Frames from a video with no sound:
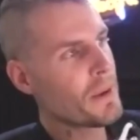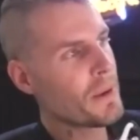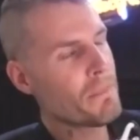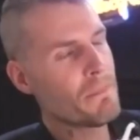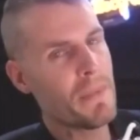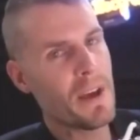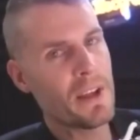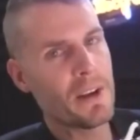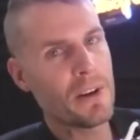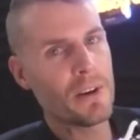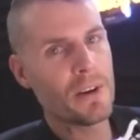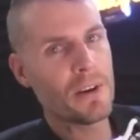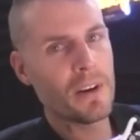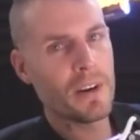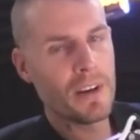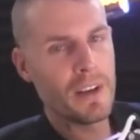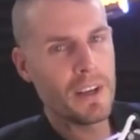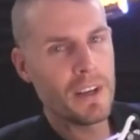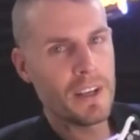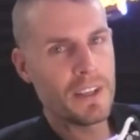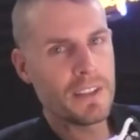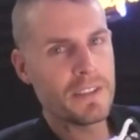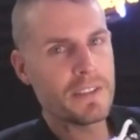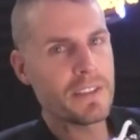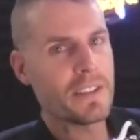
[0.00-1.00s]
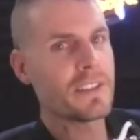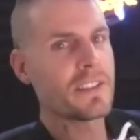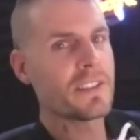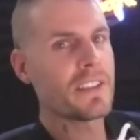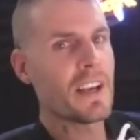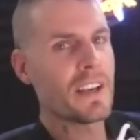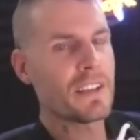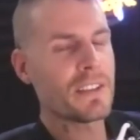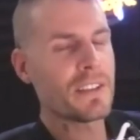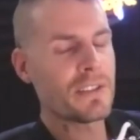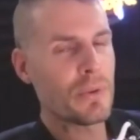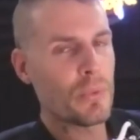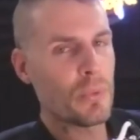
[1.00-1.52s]
better
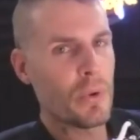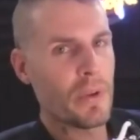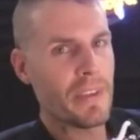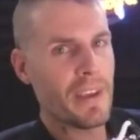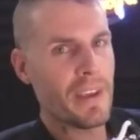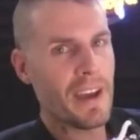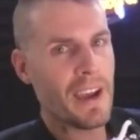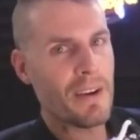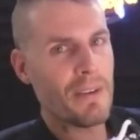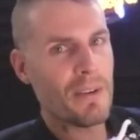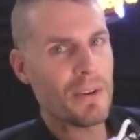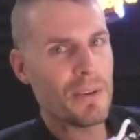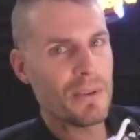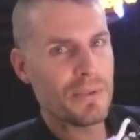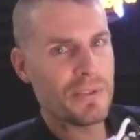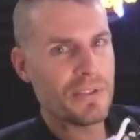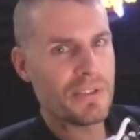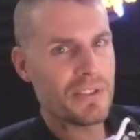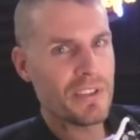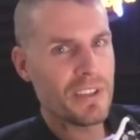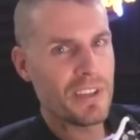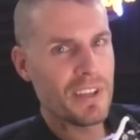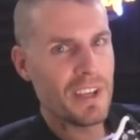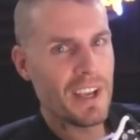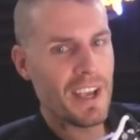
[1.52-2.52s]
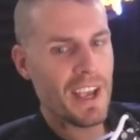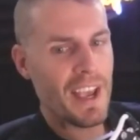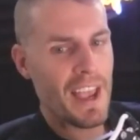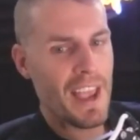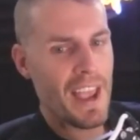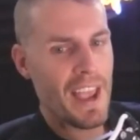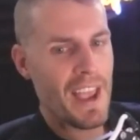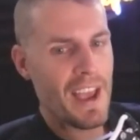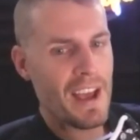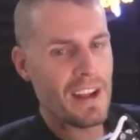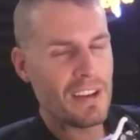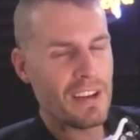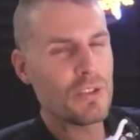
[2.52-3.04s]
success with HYROS
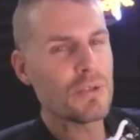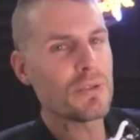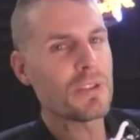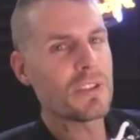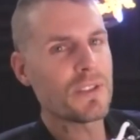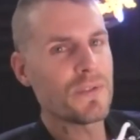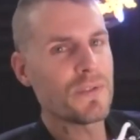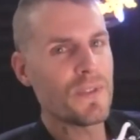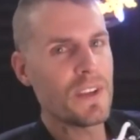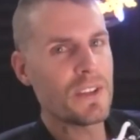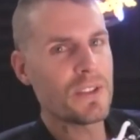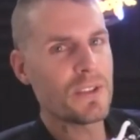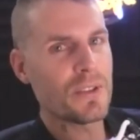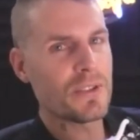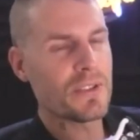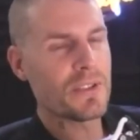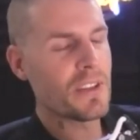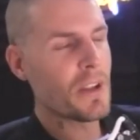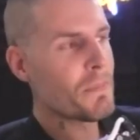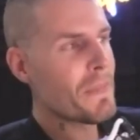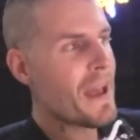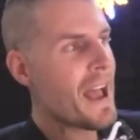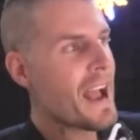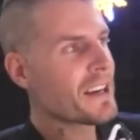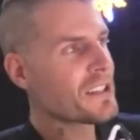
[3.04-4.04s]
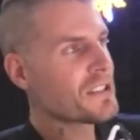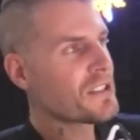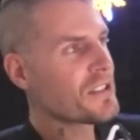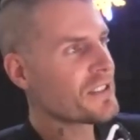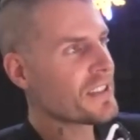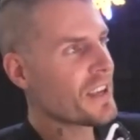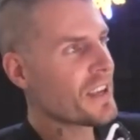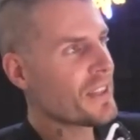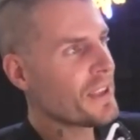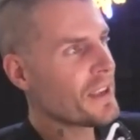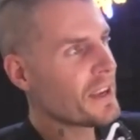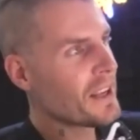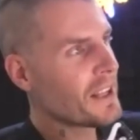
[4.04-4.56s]
and use its features to the max, because
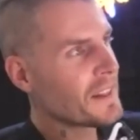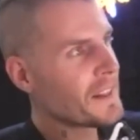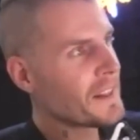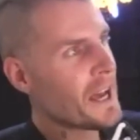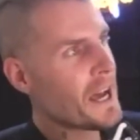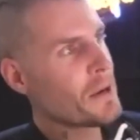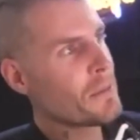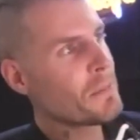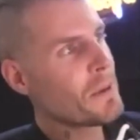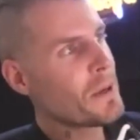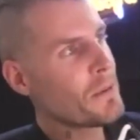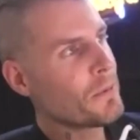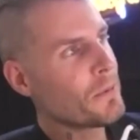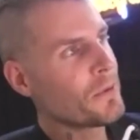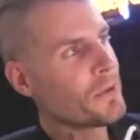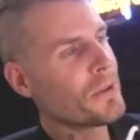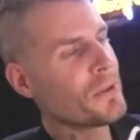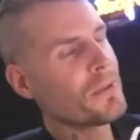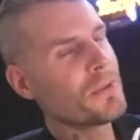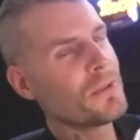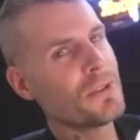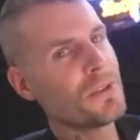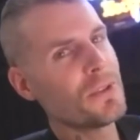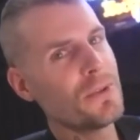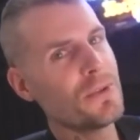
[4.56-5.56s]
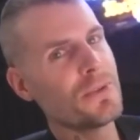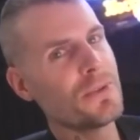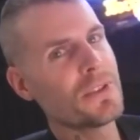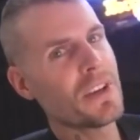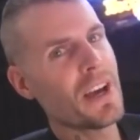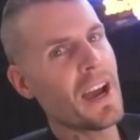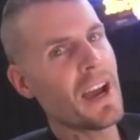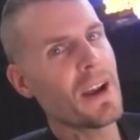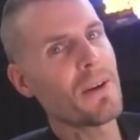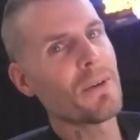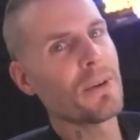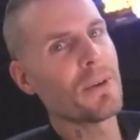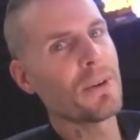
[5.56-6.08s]
I think a lot of people don't use
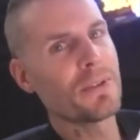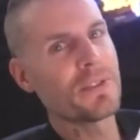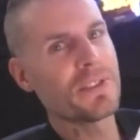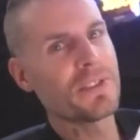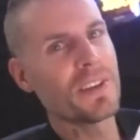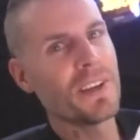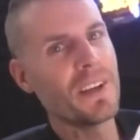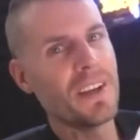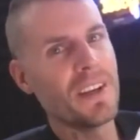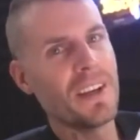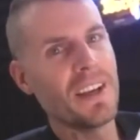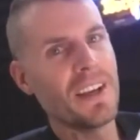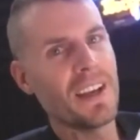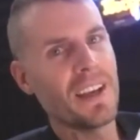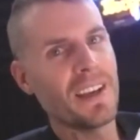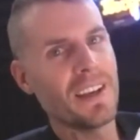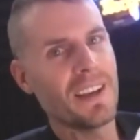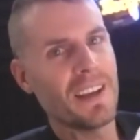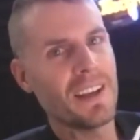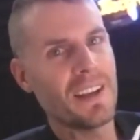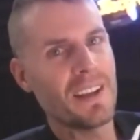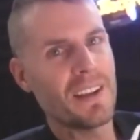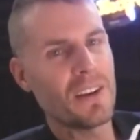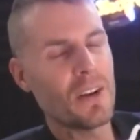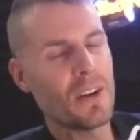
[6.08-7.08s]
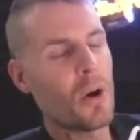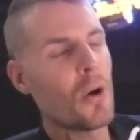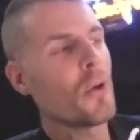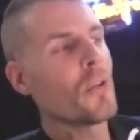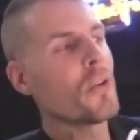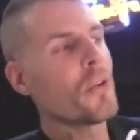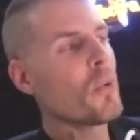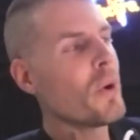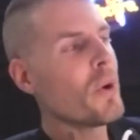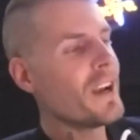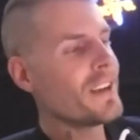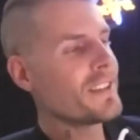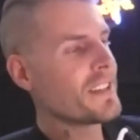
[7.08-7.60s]
HYROS in all
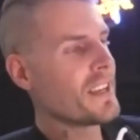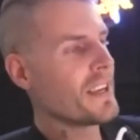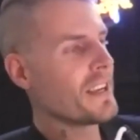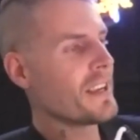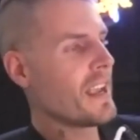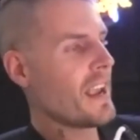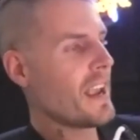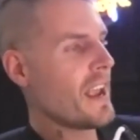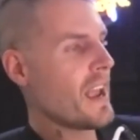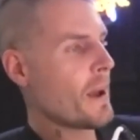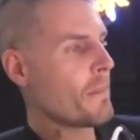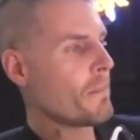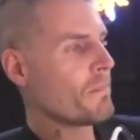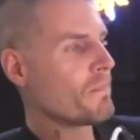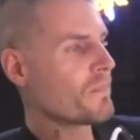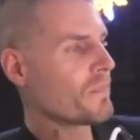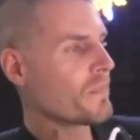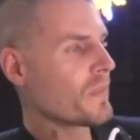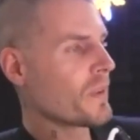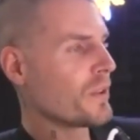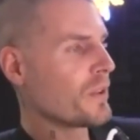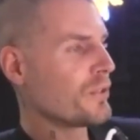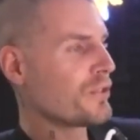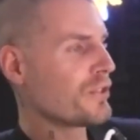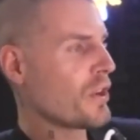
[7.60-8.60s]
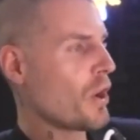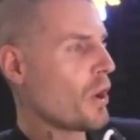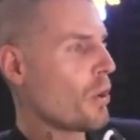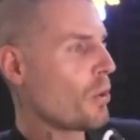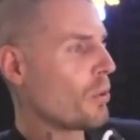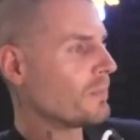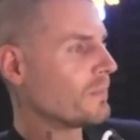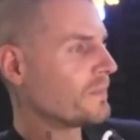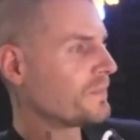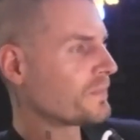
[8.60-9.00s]
the ways they can. So